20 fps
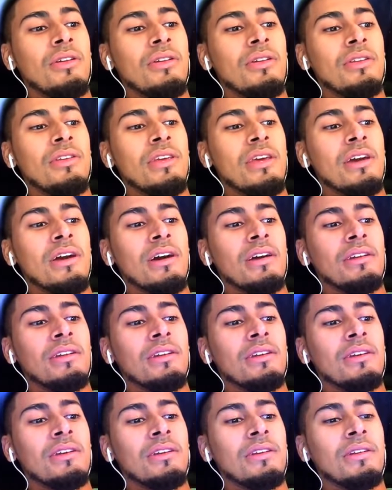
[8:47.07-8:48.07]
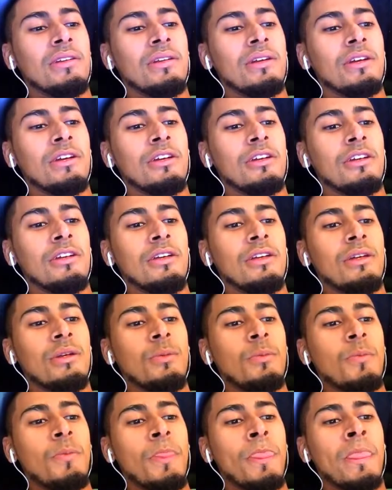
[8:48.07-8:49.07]
Yeah, I did.
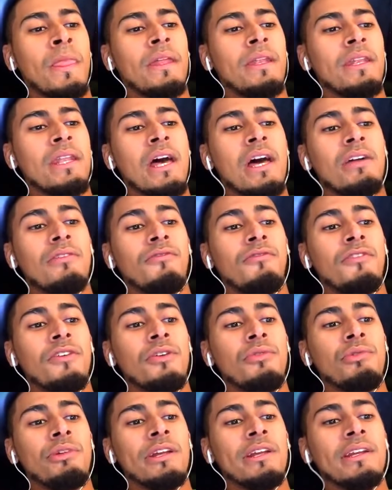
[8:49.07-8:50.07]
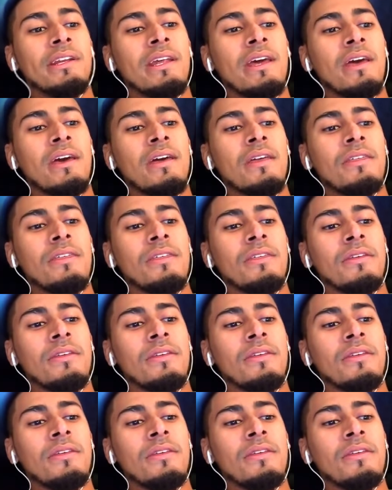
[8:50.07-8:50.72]
Not fearing death,